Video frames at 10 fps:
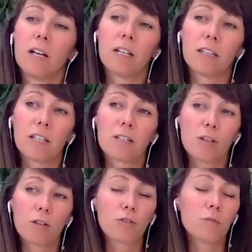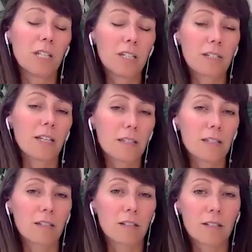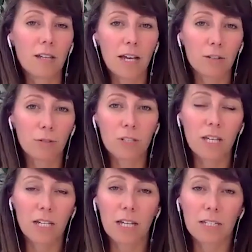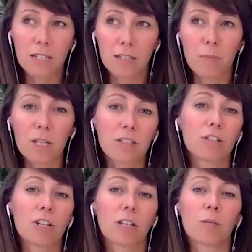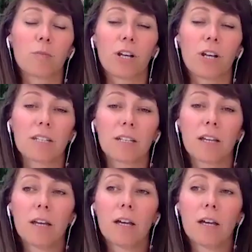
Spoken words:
and then social media tends to add on to that and add to the messaging and the branding.